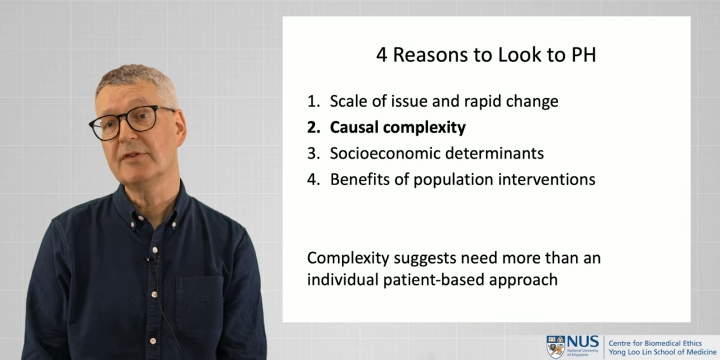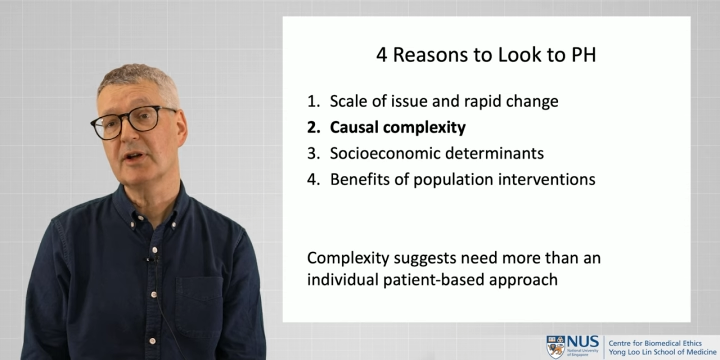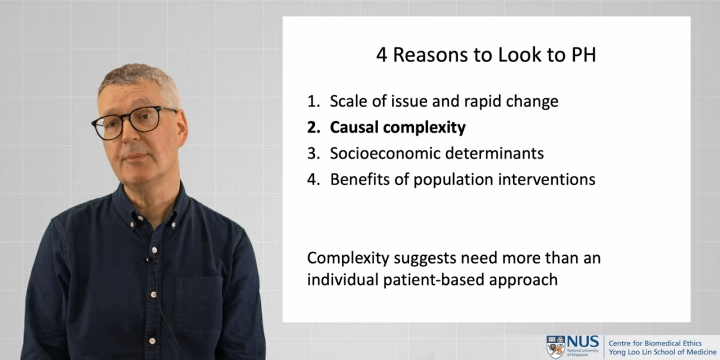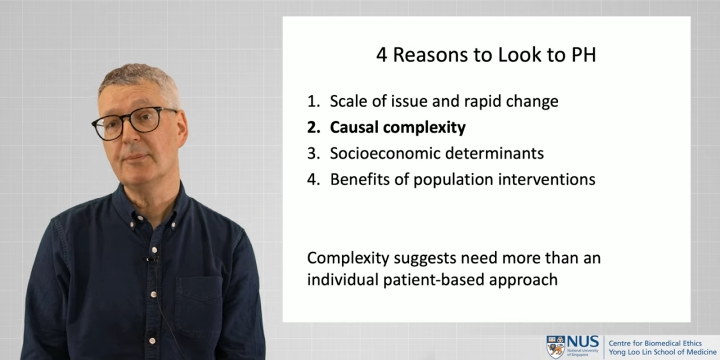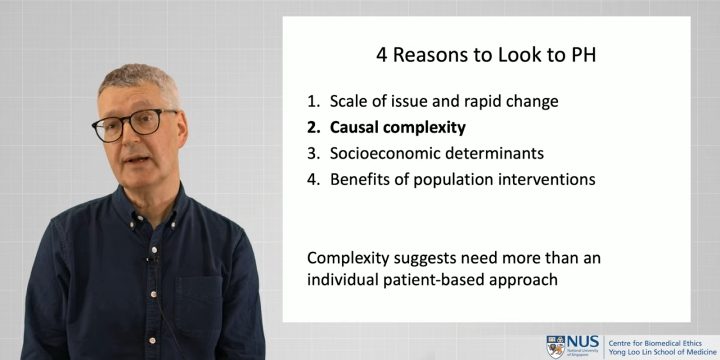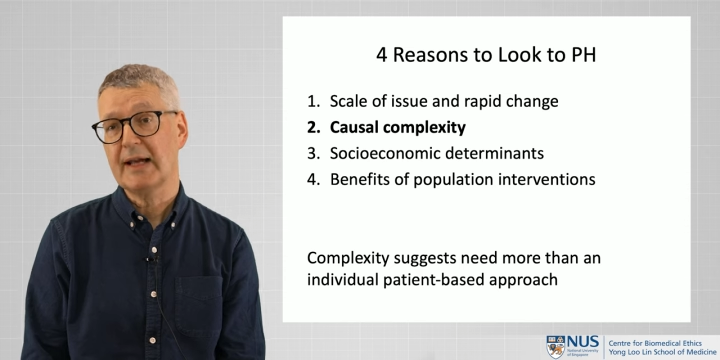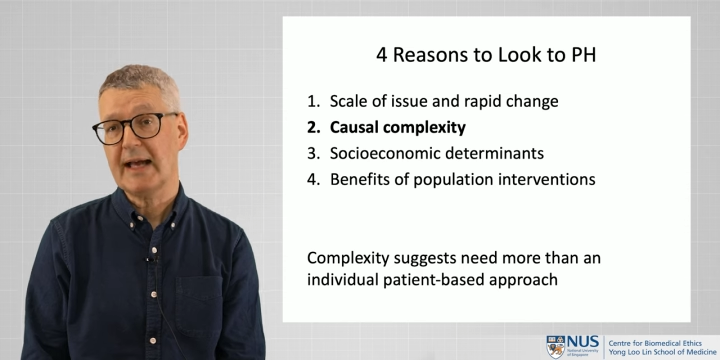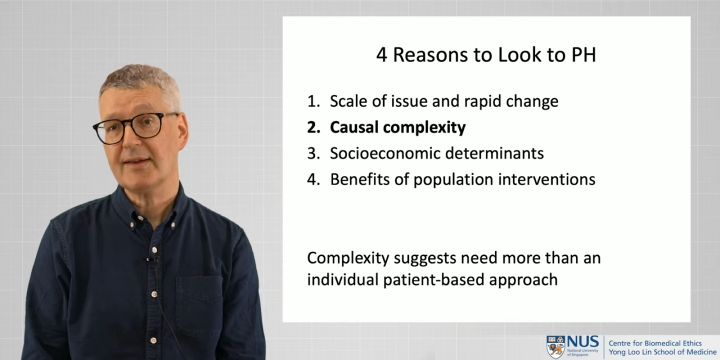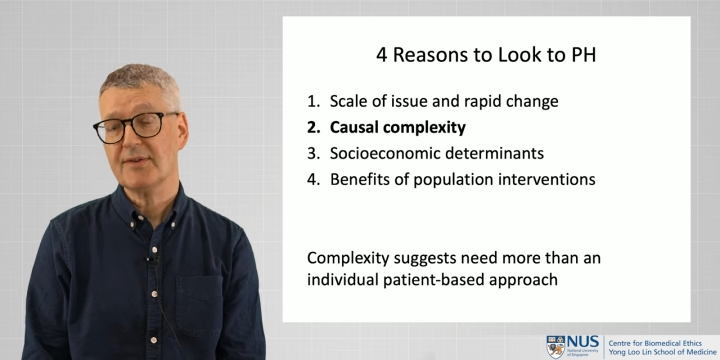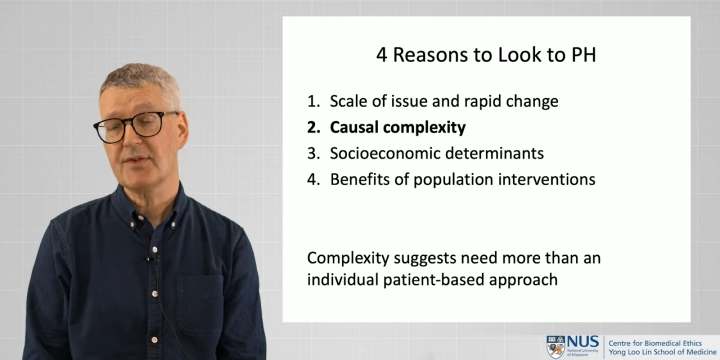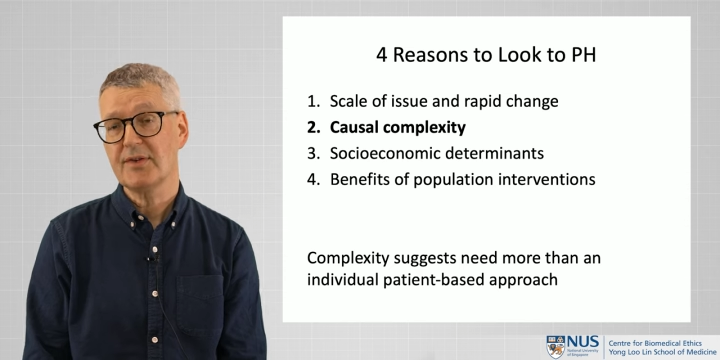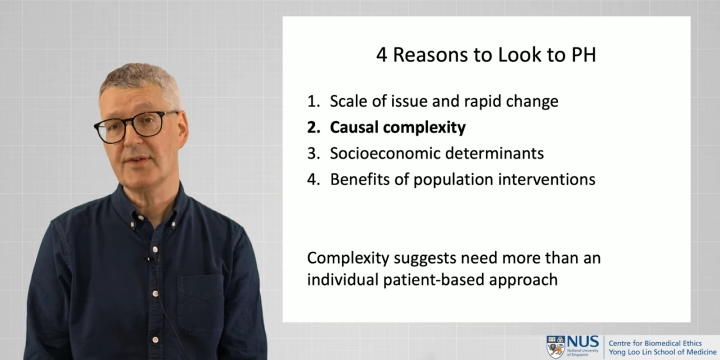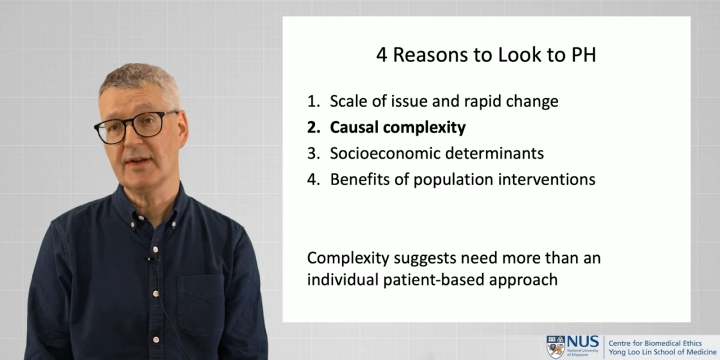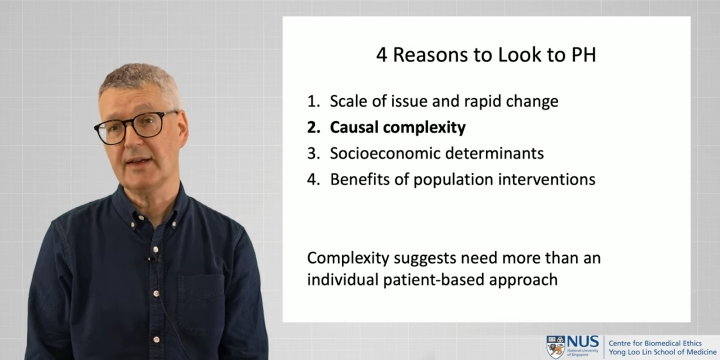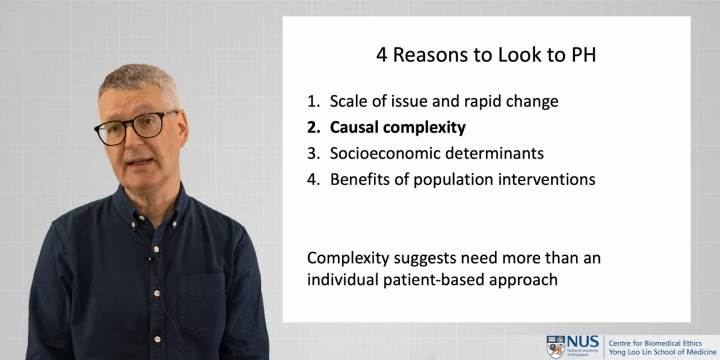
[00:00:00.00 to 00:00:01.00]

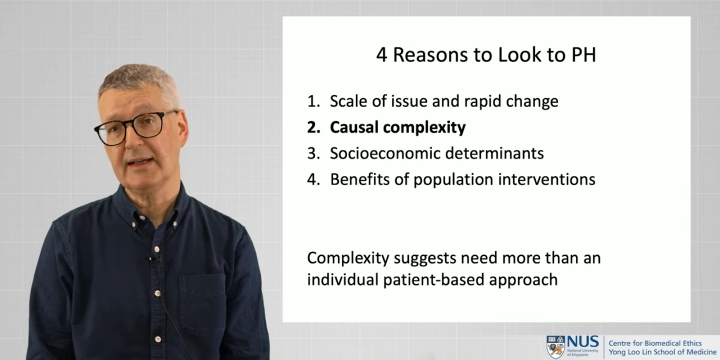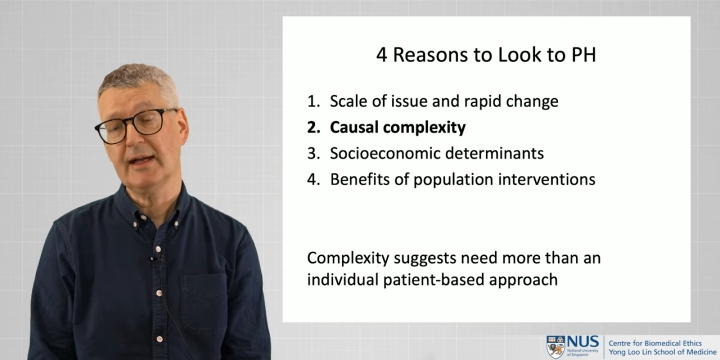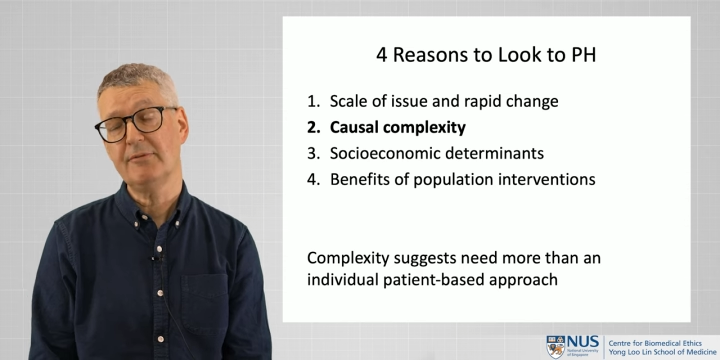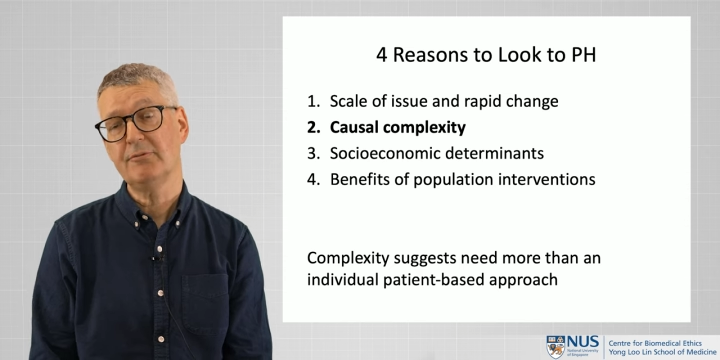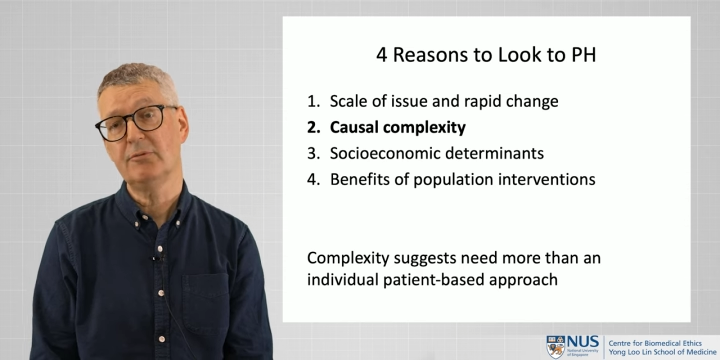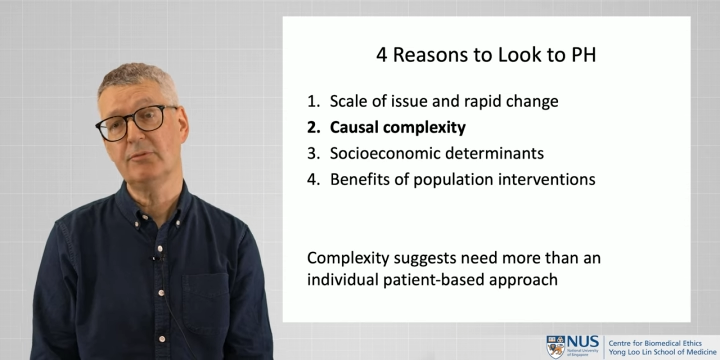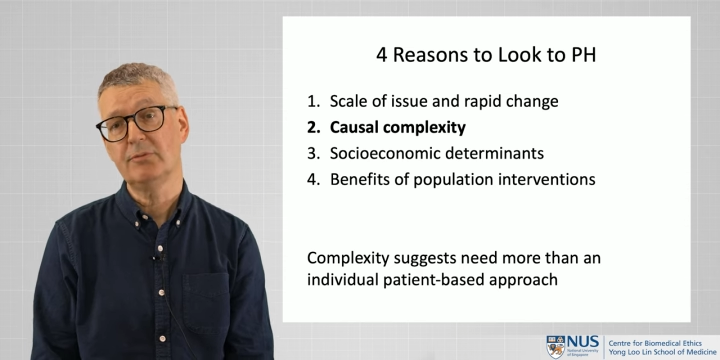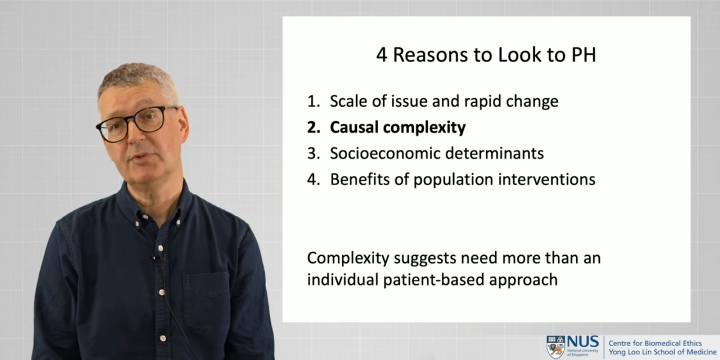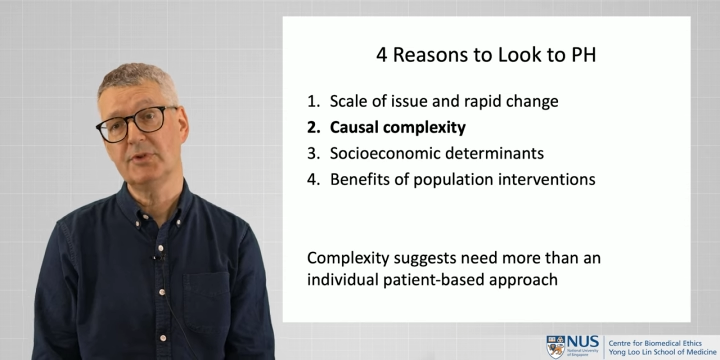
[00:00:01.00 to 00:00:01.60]
complexity in